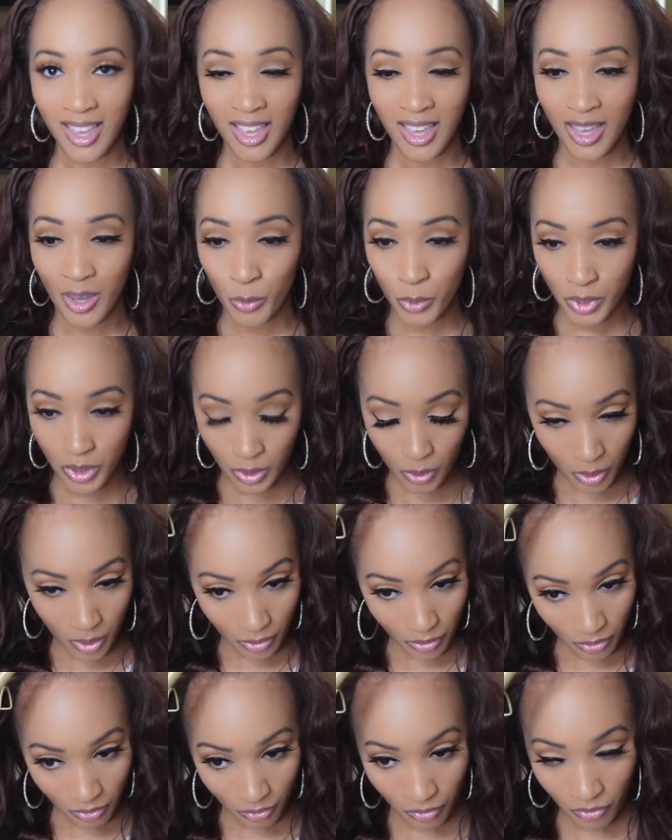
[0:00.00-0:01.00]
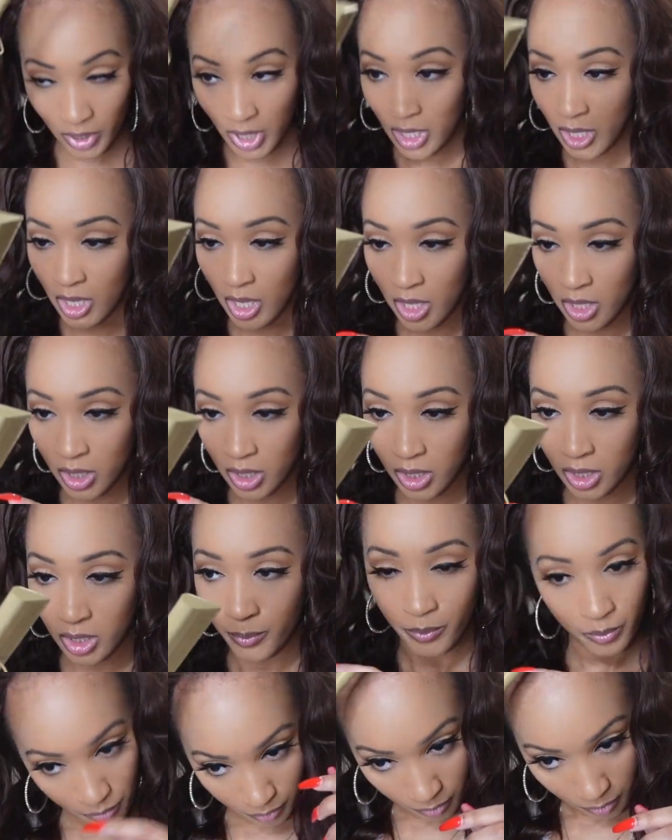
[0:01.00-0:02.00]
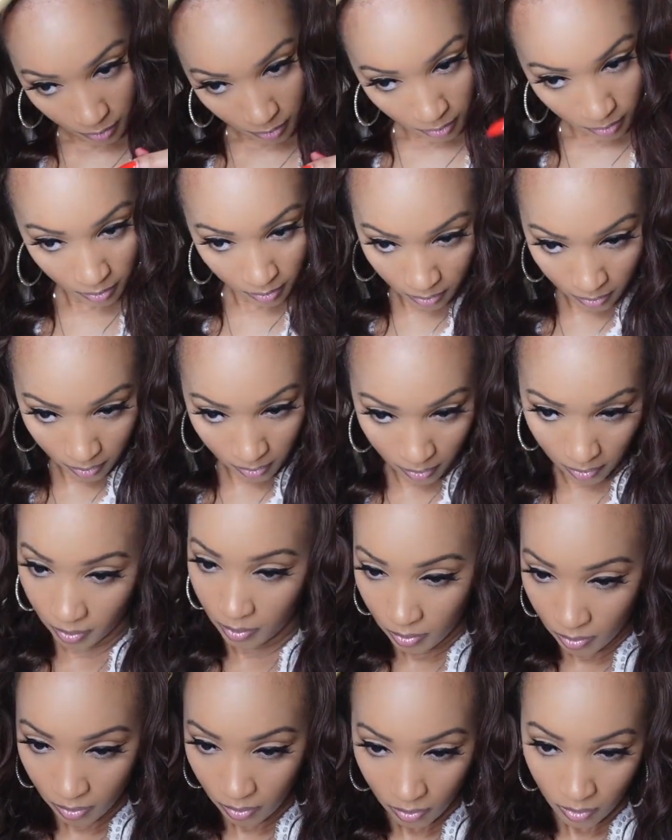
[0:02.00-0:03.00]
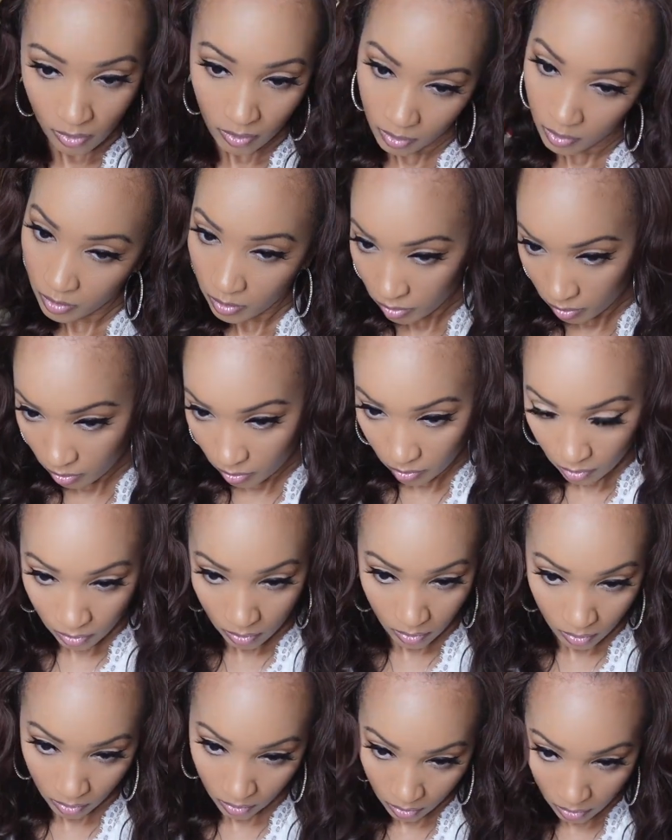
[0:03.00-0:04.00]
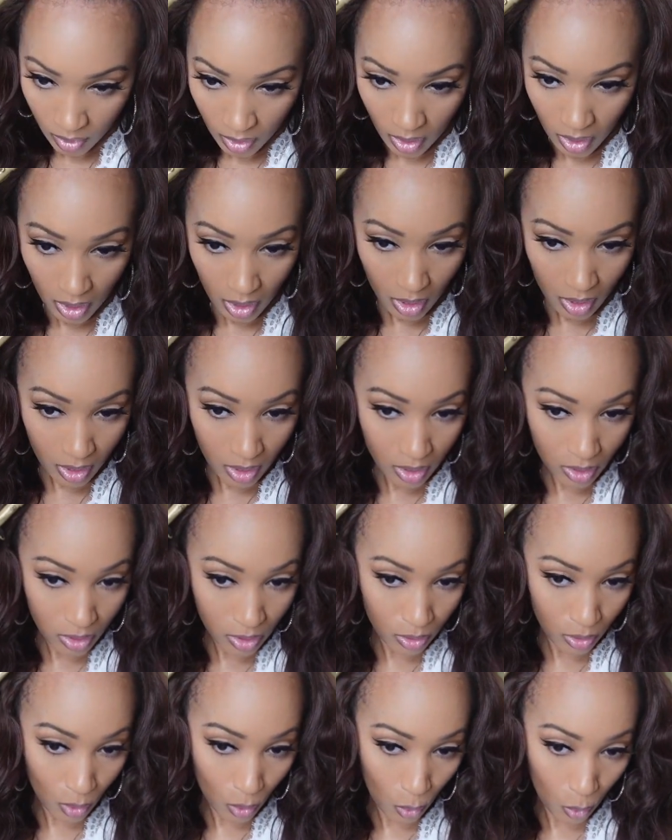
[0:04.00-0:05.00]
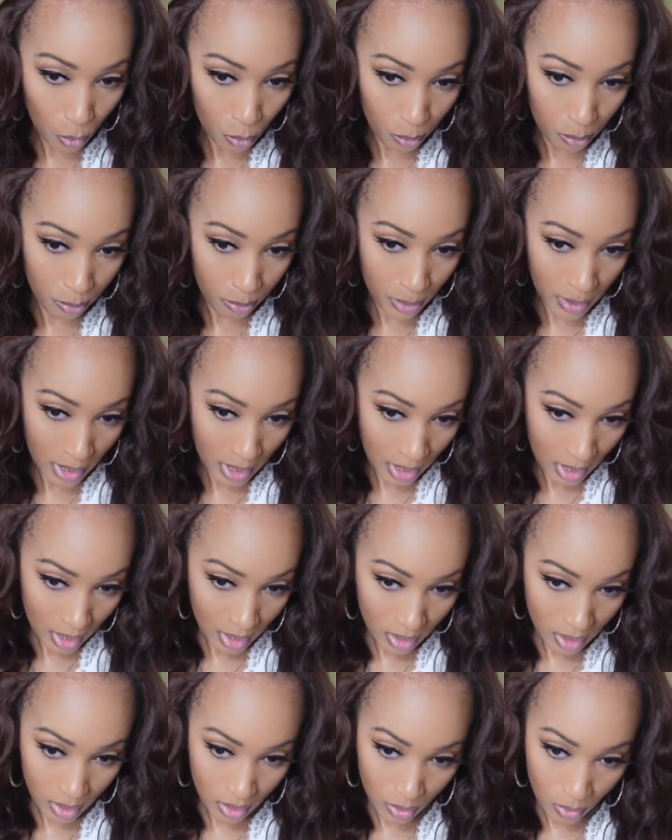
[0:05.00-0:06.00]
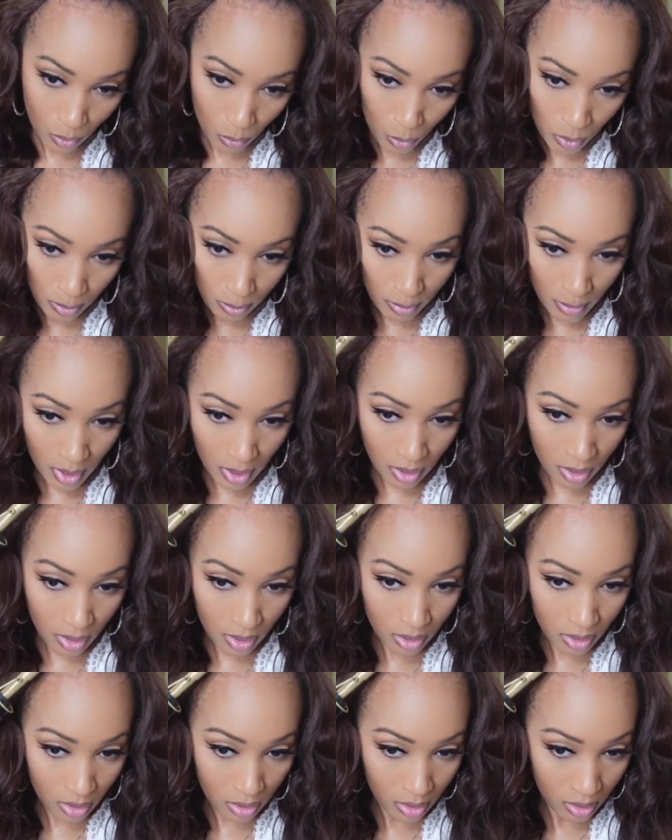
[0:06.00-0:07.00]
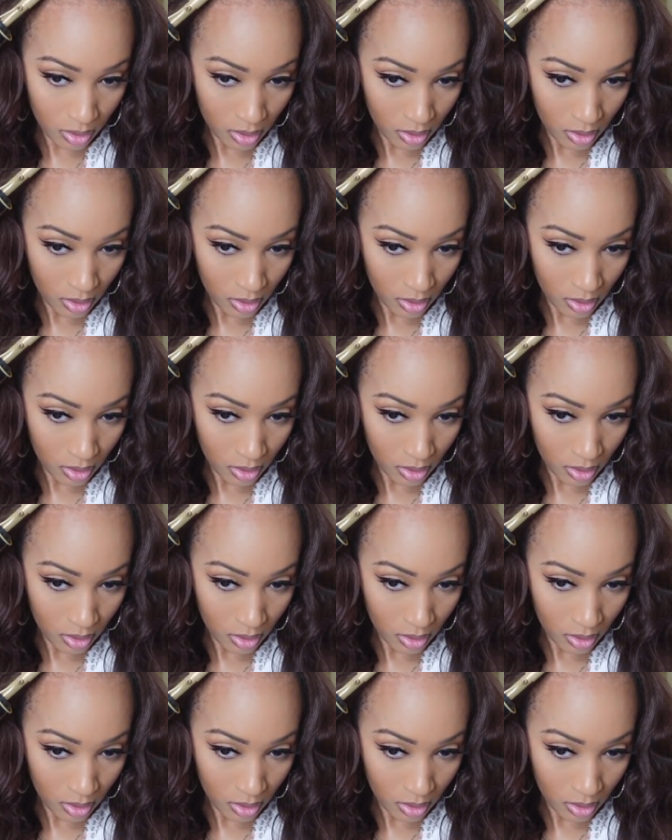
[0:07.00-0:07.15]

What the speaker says: And we're just gonna flat iron it. Baby, now I believe. I like to go back with mine.